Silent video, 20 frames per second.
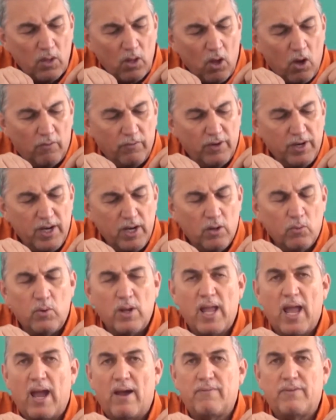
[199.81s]
Over here
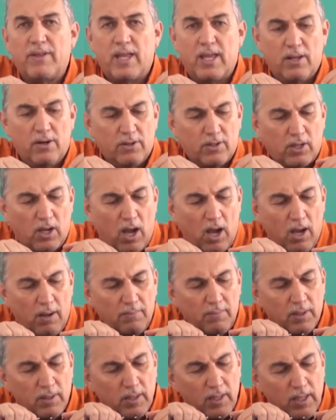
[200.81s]
we have the
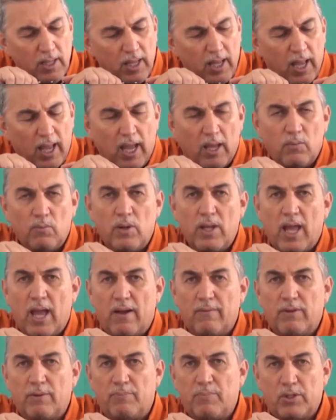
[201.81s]
intercom and we
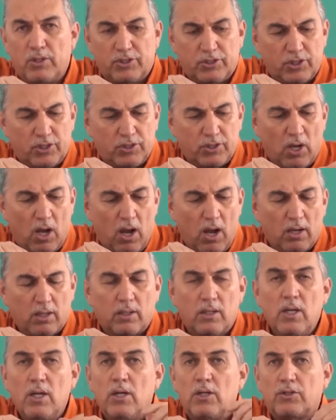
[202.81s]
have the push to
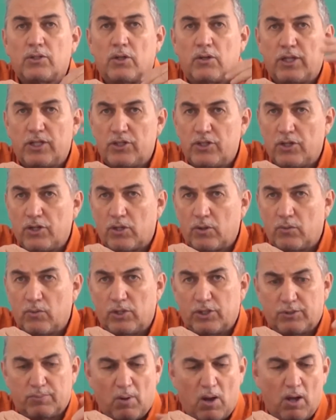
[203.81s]
talk so that you can
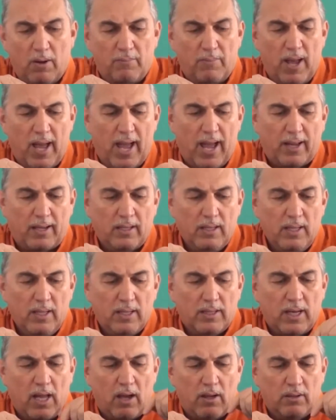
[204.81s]
respond back.
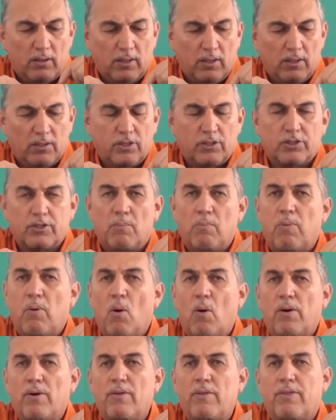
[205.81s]
Now, there's some
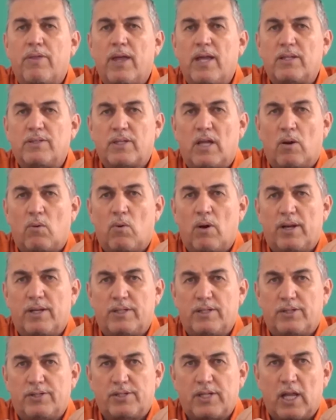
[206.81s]
important things that I want
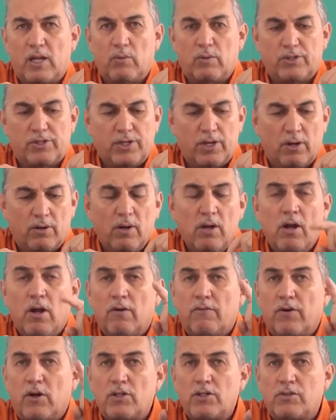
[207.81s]
to distinguish here.
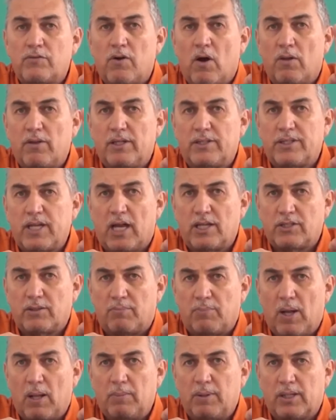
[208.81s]
First of all, this has a
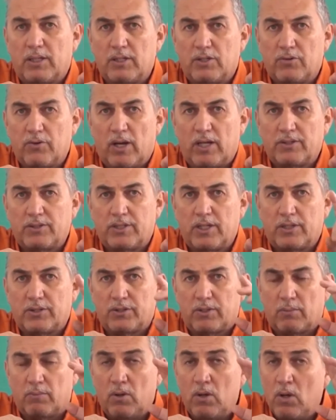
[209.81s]
public address
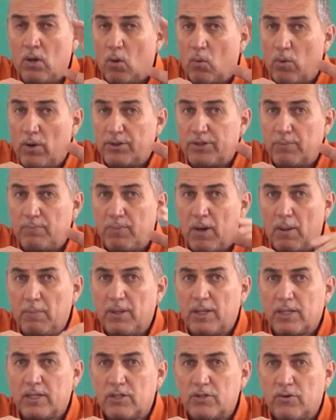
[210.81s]
system. With the
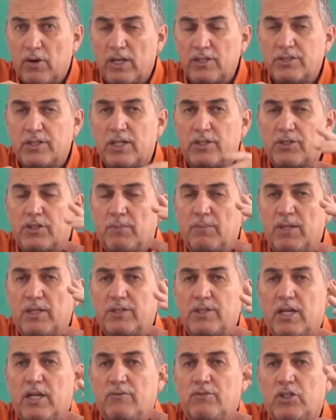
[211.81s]
public address system,
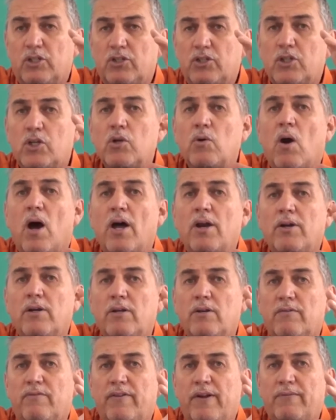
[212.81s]
this gives you
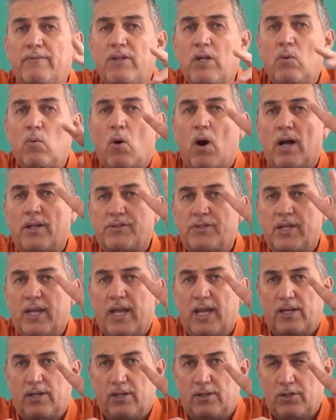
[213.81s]
250 watts
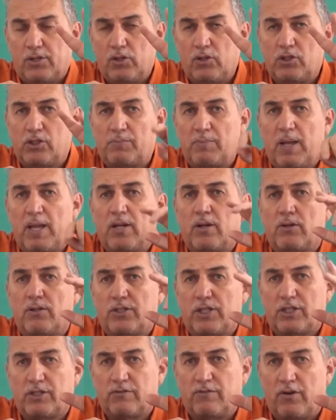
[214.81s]
into two
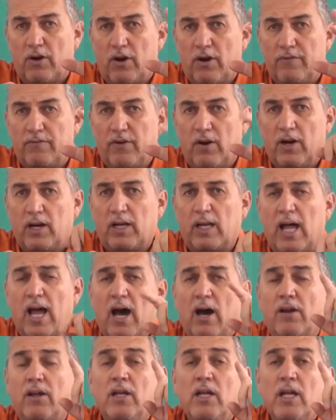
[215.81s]
speakers. It's very, very
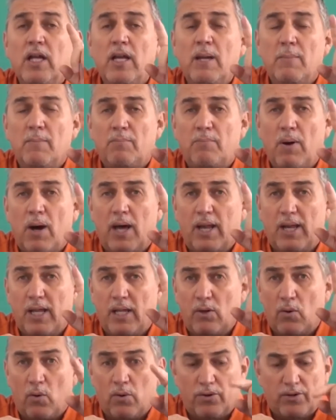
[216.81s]
loud. But
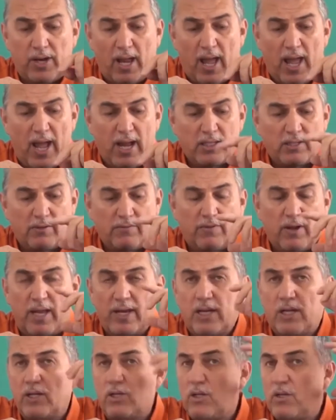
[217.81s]
in order to
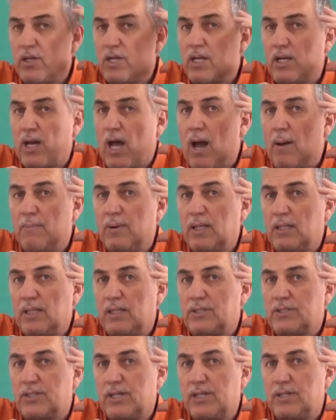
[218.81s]
activate it, you cannot be
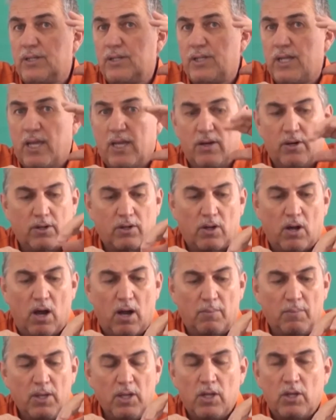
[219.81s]
listening to the
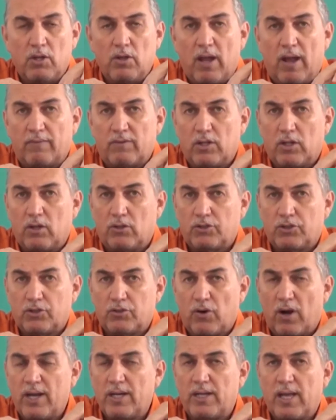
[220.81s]
intercom. You have to go
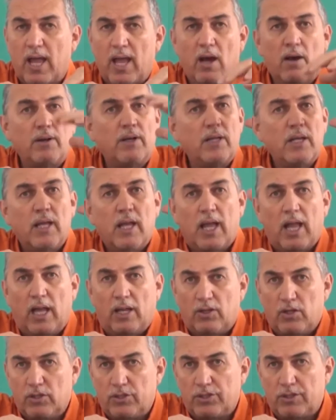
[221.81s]
straight down
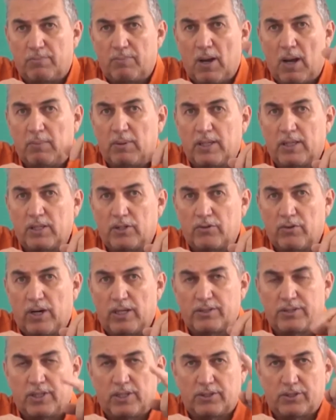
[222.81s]
and use the public
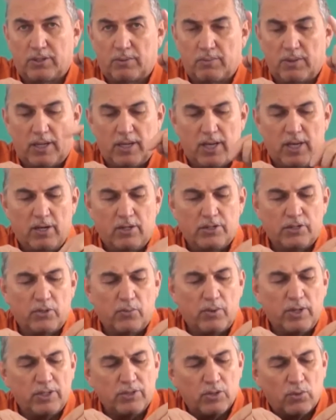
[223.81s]
address system. And here's the
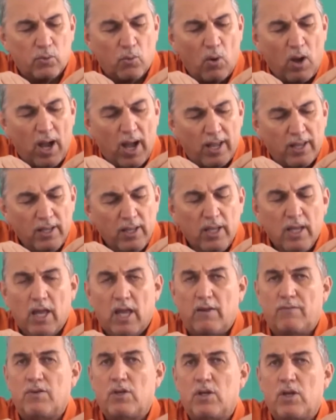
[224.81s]
reason why.
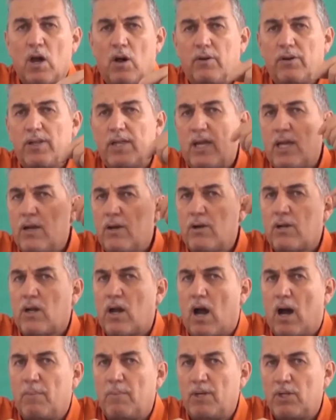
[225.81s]
If you go to the
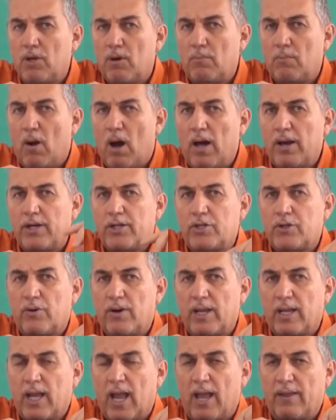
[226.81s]
intercom and you're
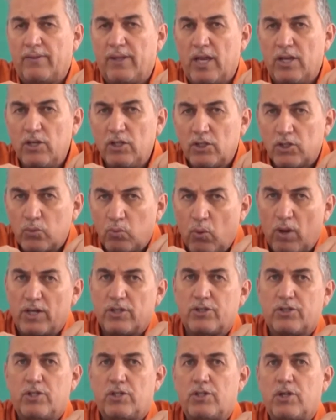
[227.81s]
monitoring and then you
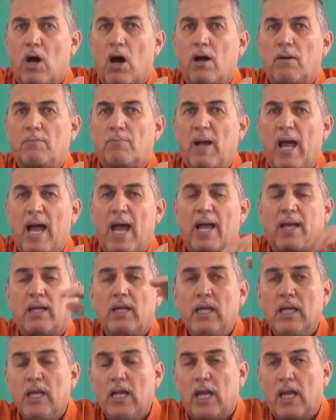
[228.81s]
switch to talk back,
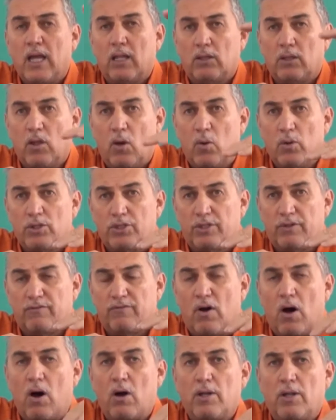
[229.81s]
it lowers the
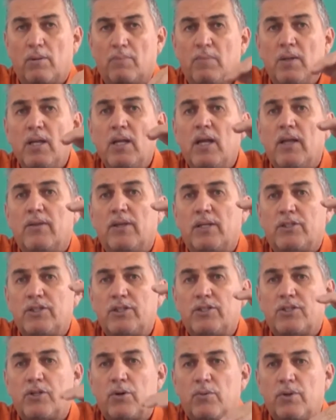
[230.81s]
volume. This
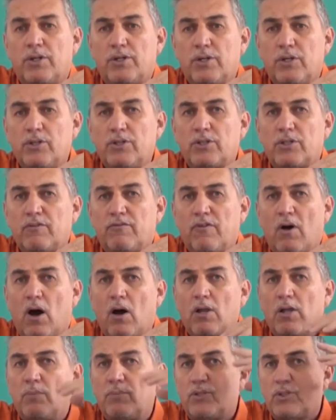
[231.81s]
is to reduce the
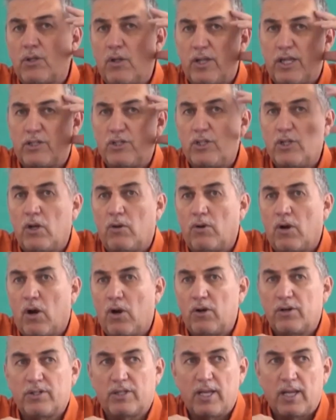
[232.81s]
volume so that you don't
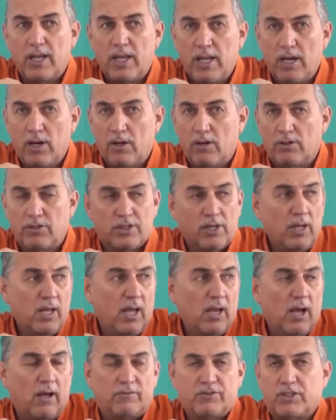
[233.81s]
hurt the ears
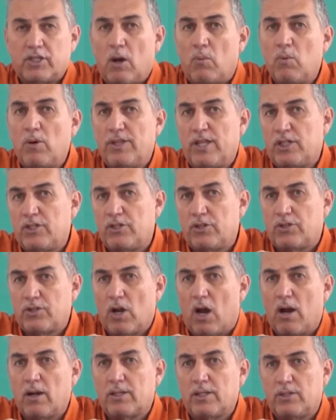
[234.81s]
of someone that you're
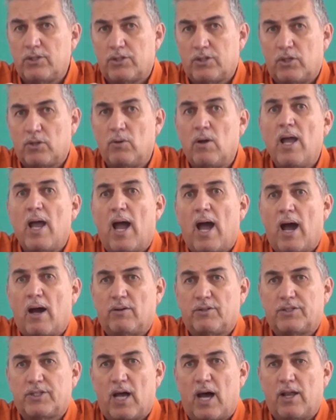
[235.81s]
talking to
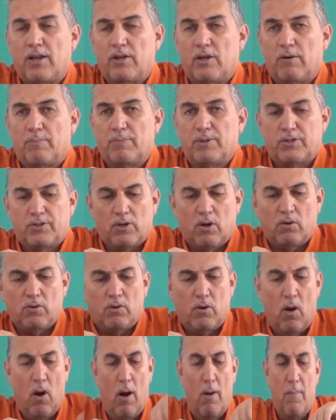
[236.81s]
outside of your patrol
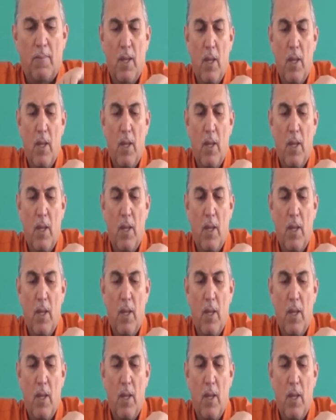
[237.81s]
car.